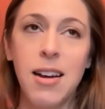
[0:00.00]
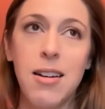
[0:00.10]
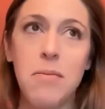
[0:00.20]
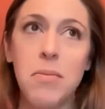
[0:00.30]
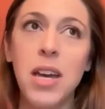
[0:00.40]

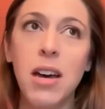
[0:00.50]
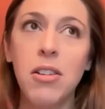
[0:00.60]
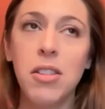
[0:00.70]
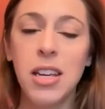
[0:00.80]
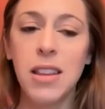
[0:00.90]
The
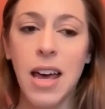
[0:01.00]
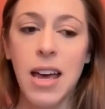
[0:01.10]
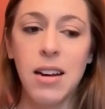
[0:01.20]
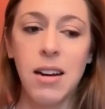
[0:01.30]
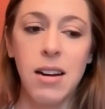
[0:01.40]
other thing
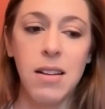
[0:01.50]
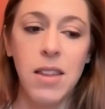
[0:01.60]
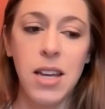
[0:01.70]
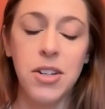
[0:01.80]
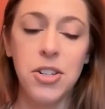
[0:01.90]
that
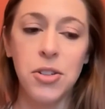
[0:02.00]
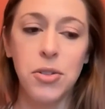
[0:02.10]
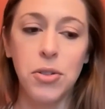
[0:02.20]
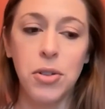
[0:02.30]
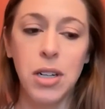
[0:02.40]
they
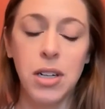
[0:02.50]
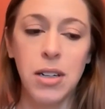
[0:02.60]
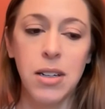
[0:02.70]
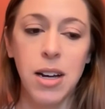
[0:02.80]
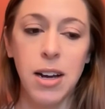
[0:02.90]
do
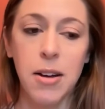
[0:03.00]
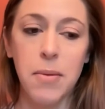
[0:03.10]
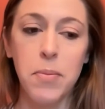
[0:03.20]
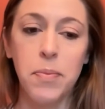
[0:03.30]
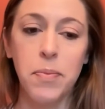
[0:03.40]

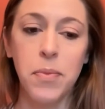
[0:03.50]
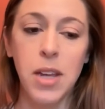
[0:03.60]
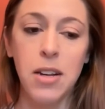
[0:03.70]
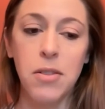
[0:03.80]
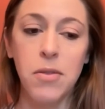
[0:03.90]

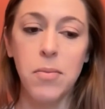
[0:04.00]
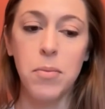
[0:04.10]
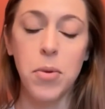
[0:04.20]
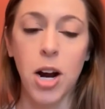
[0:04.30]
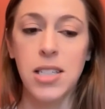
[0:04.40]

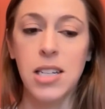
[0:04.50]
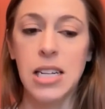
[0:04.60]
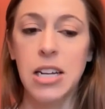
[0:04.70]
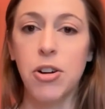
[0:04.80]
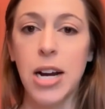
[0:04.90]
in
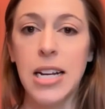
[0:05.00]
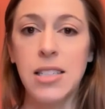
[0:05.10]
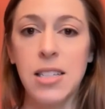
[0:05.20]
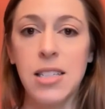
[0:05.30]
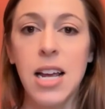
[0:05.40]
processing
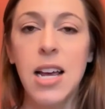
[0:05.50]
grains is